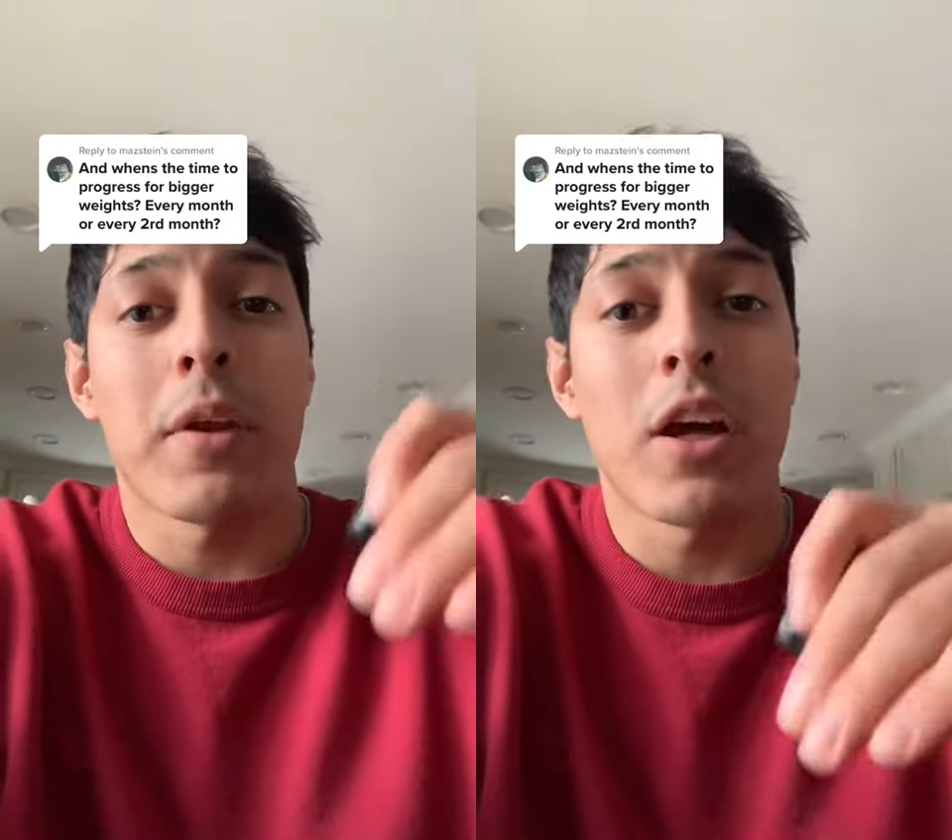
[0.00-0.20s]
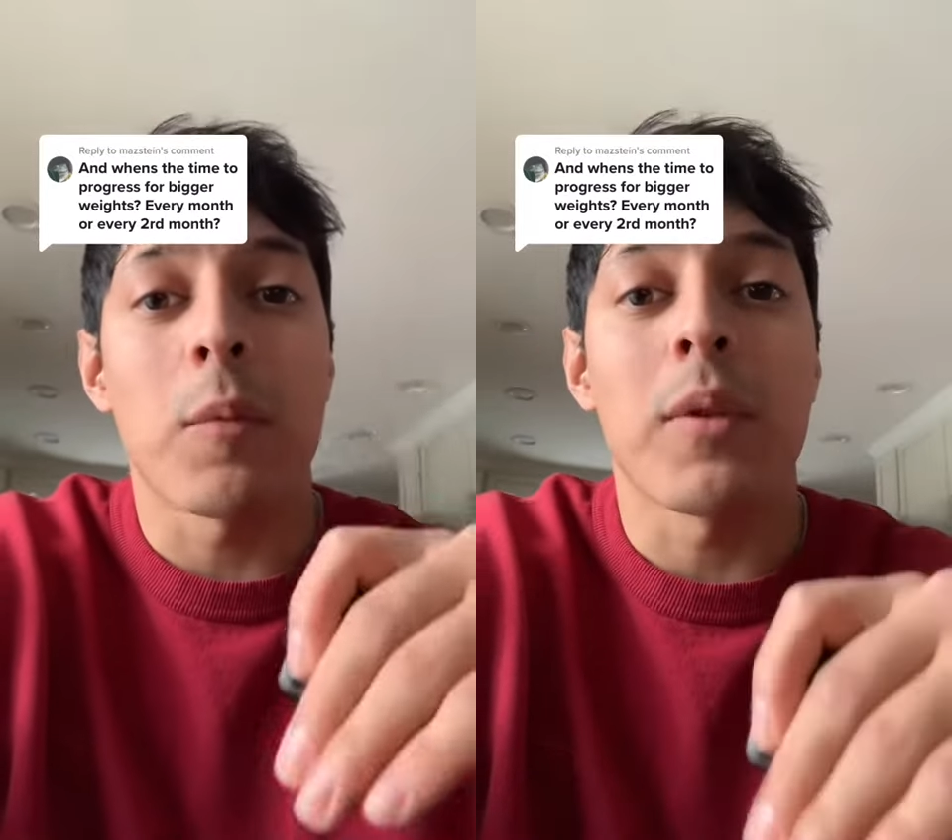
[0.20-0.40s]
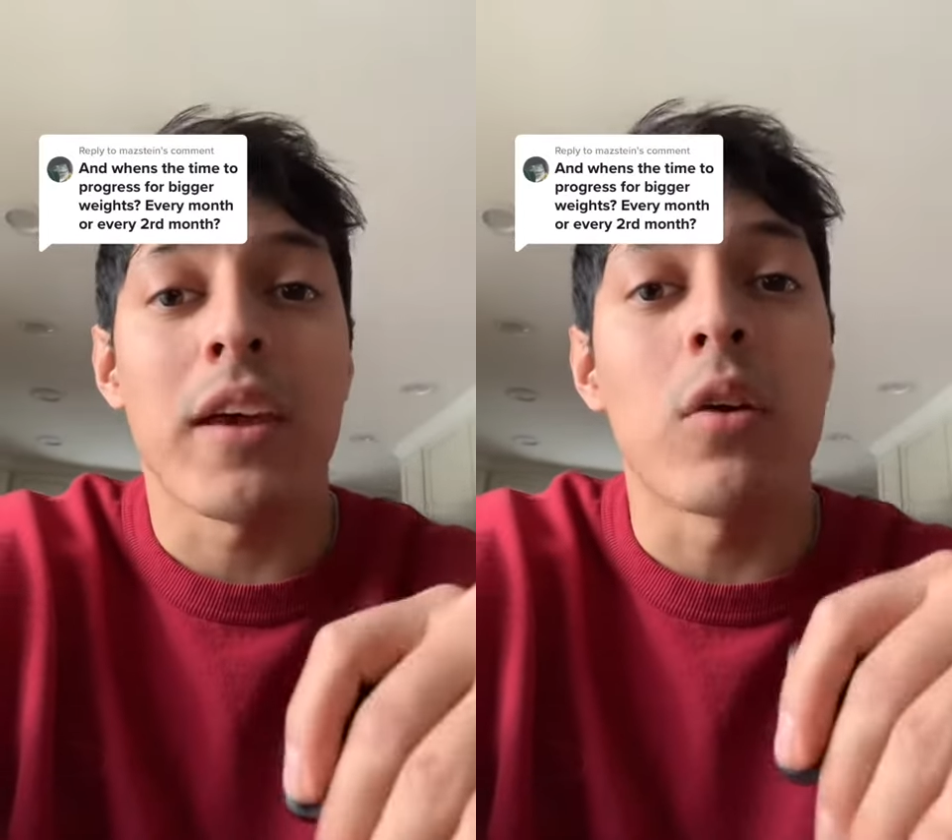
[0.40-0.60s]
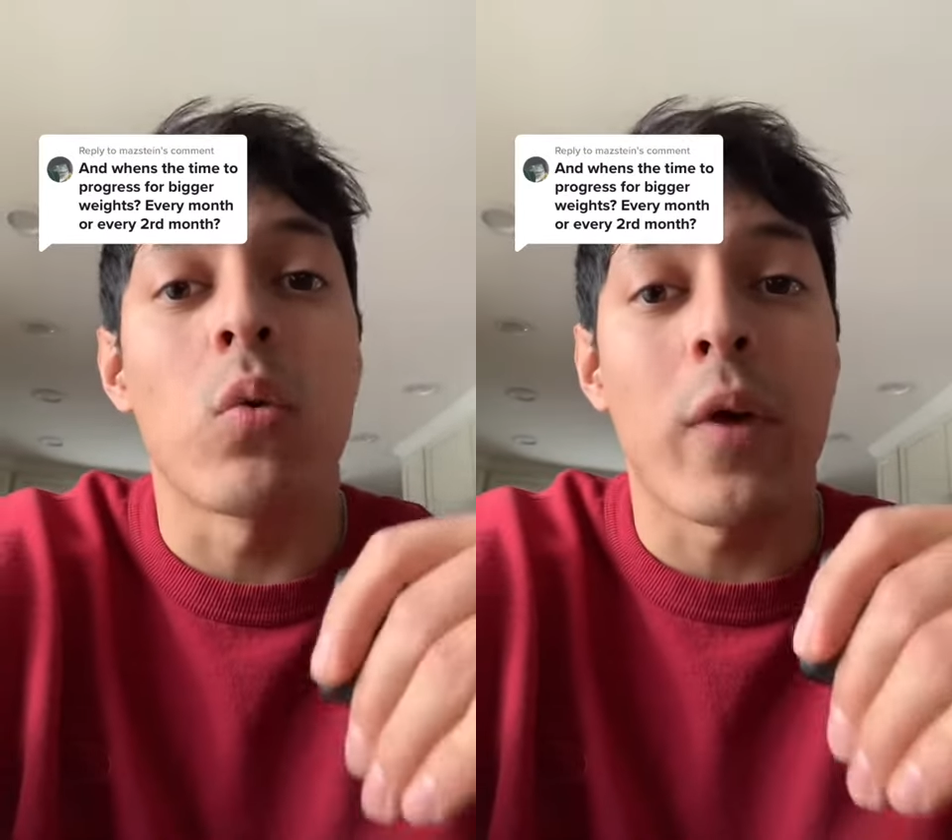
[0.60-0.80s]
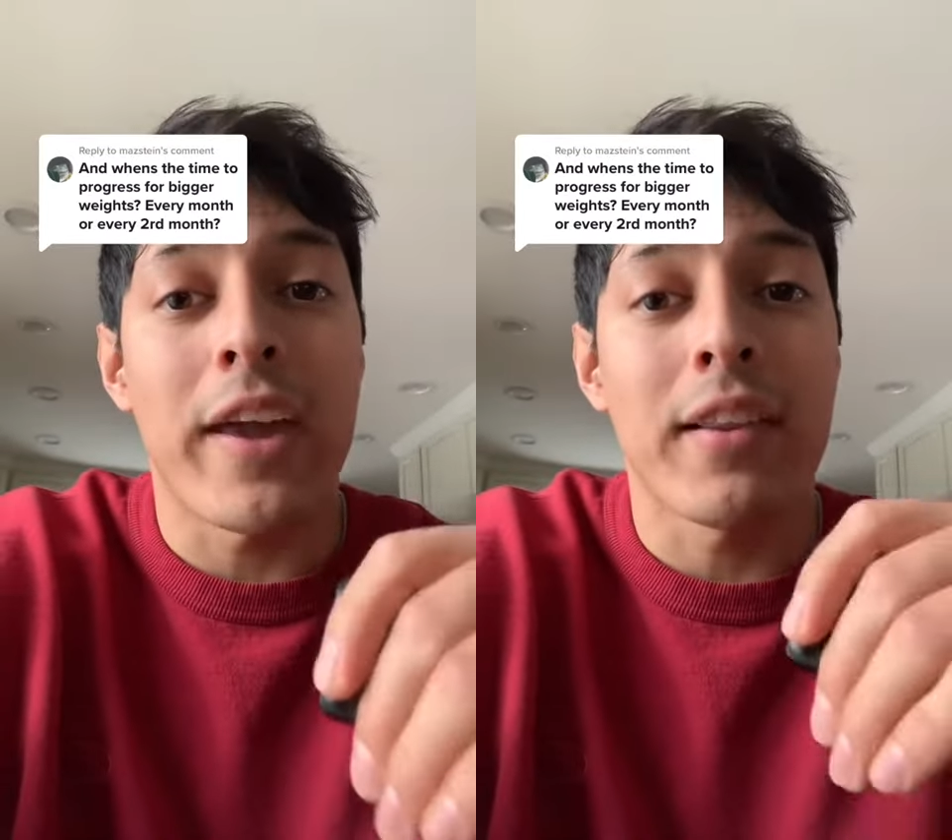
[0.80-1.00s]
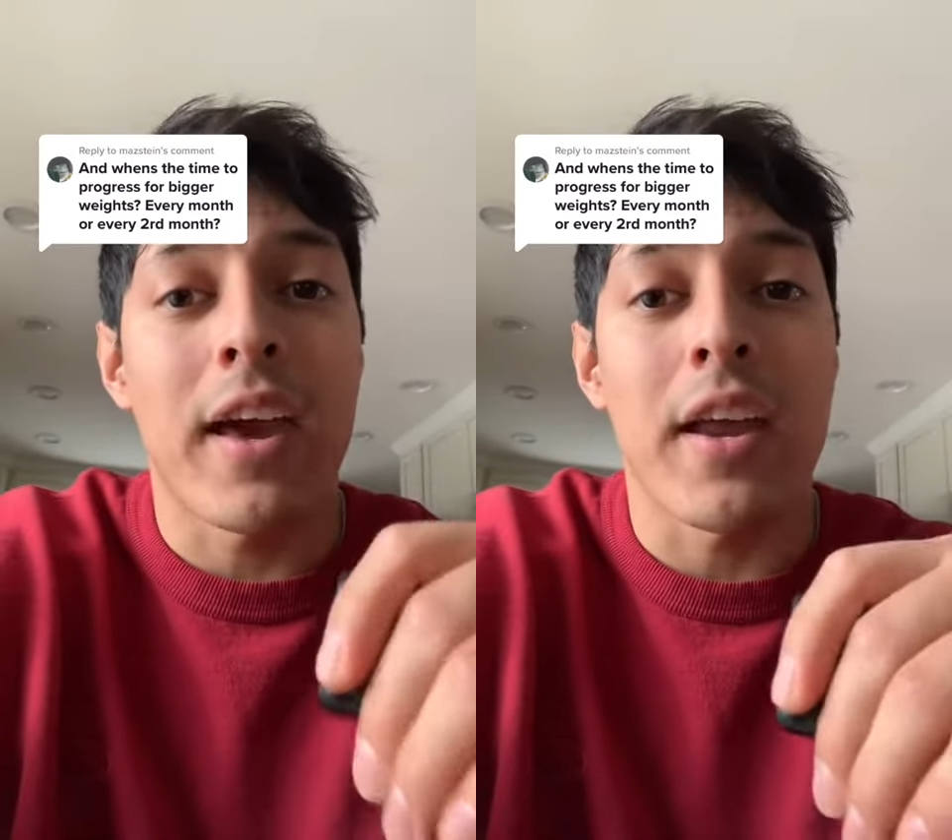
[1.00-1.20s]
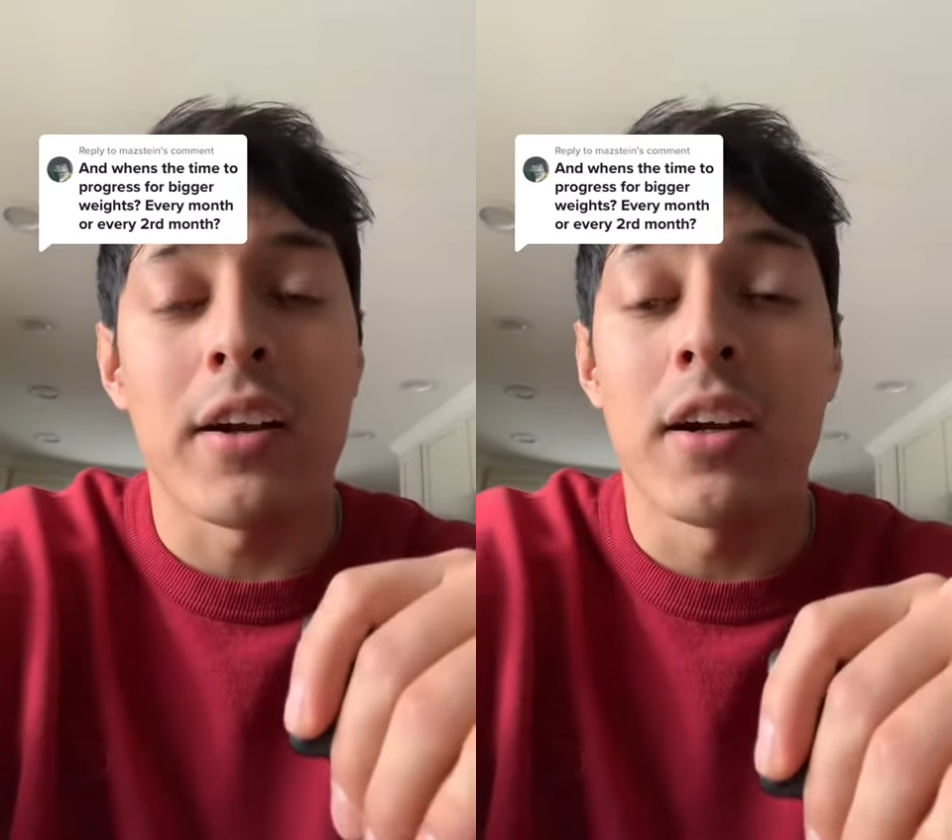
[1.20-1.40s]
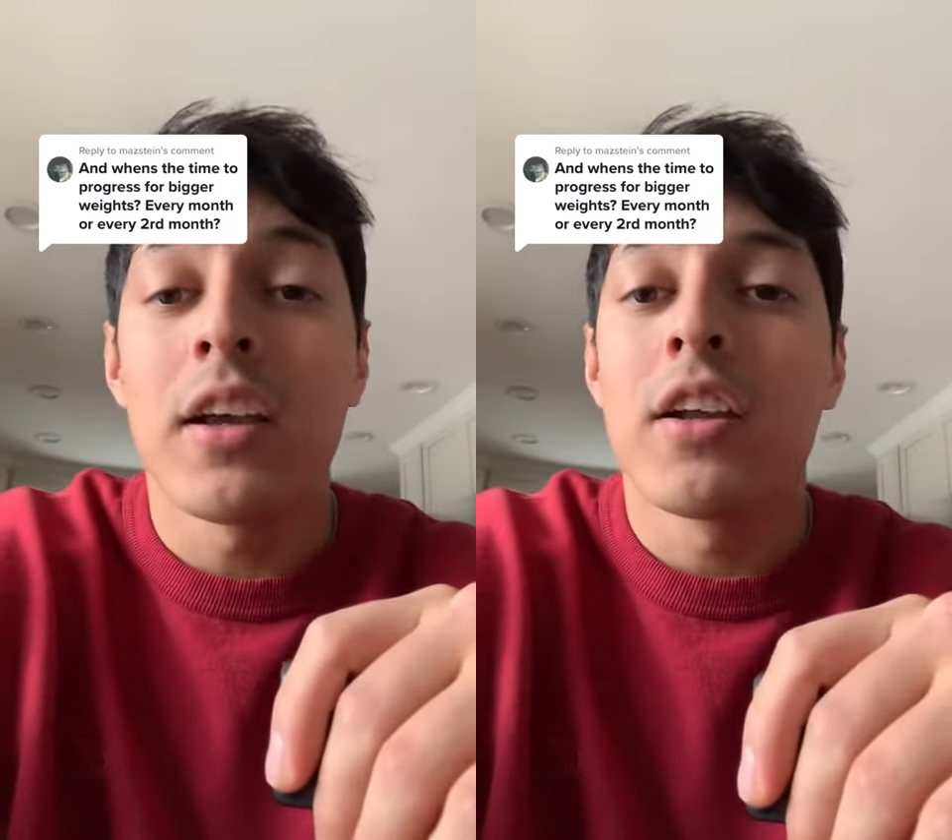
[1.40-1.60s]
up like a weight ladder